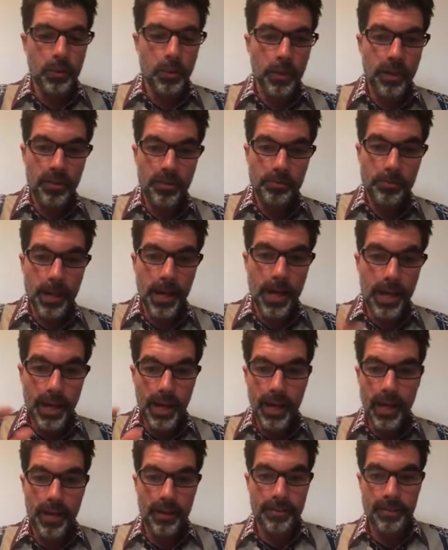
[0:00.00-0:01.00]
with my
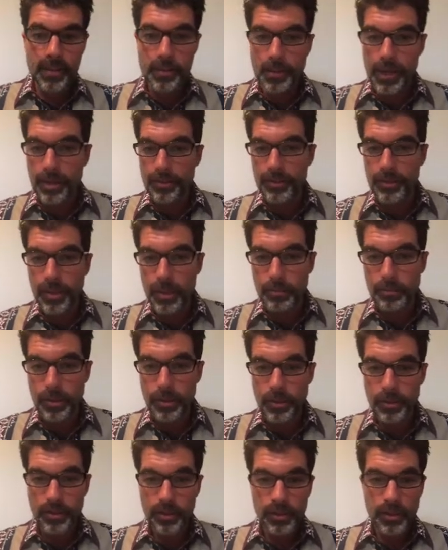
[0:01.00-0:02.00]
SMS
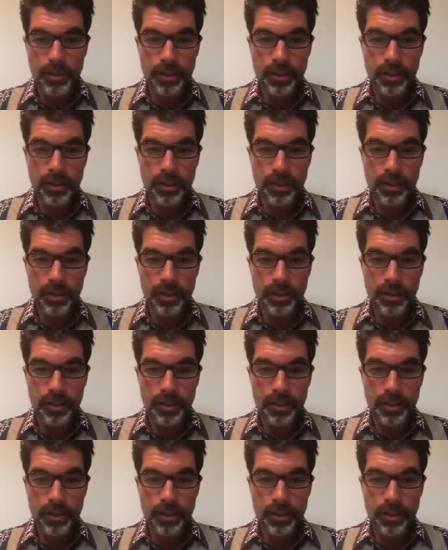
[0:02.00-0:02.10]
number,